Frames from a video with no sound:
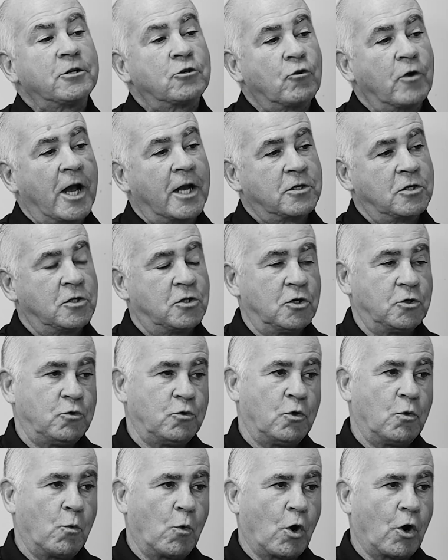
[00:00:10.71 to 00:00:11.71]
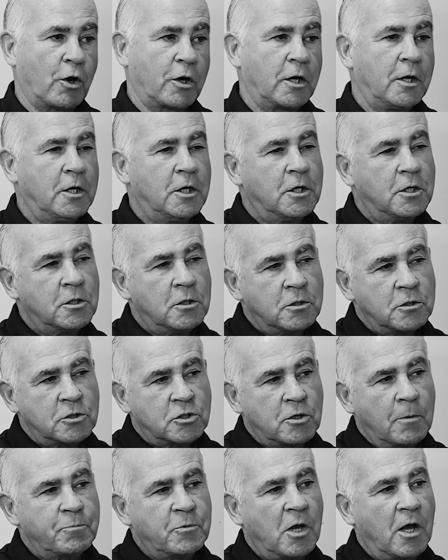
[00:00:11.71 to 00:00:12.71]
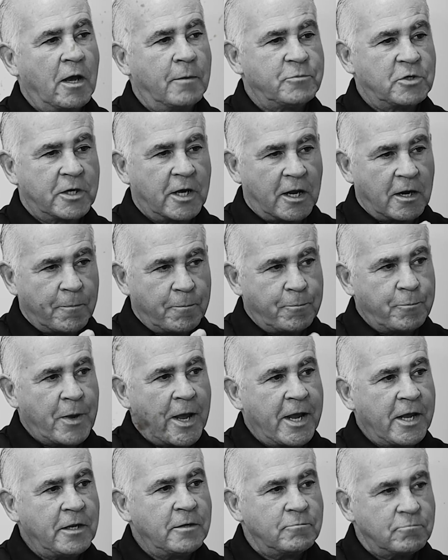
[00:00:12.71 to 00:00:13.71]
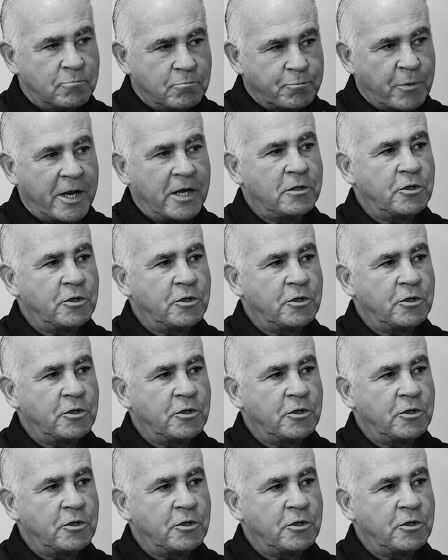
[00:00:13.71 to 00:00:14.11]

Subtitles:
a seasoned investor and private lender. Glenn